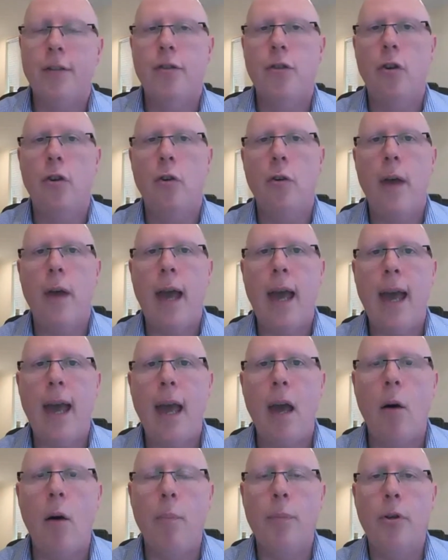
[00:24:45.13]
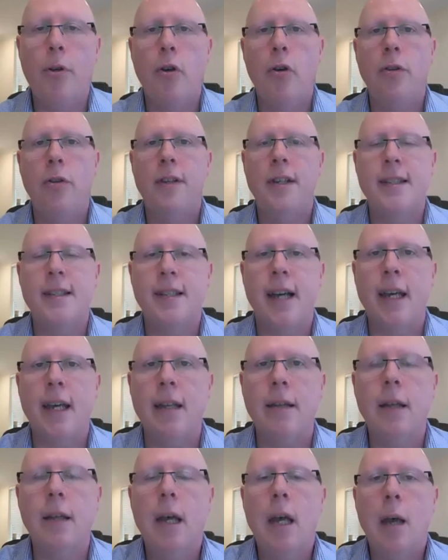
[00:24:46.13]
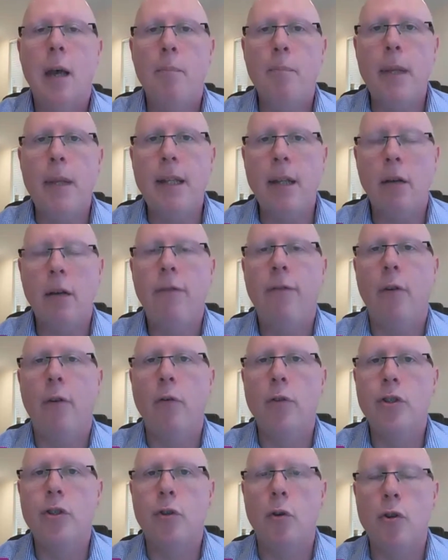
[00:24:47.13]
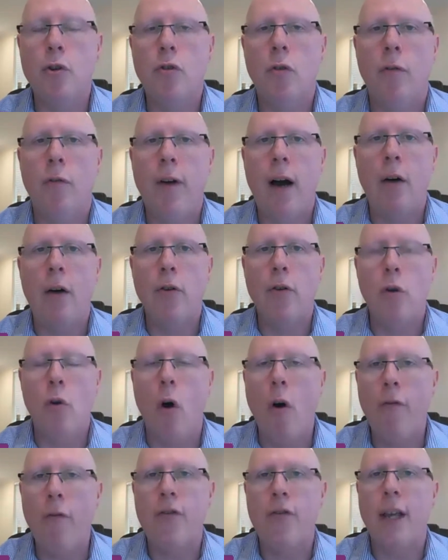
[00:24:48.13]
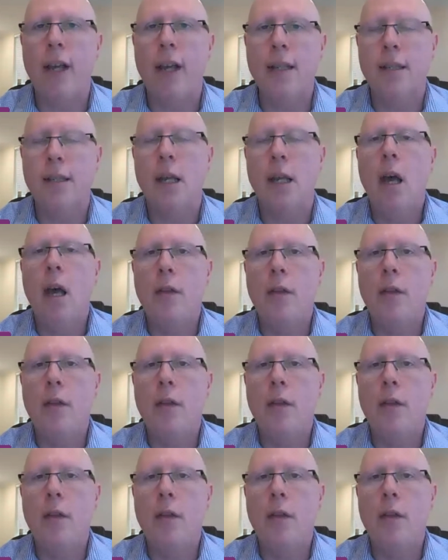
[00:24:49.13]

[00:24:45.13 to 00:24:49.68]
to help you design meaningful social value offerings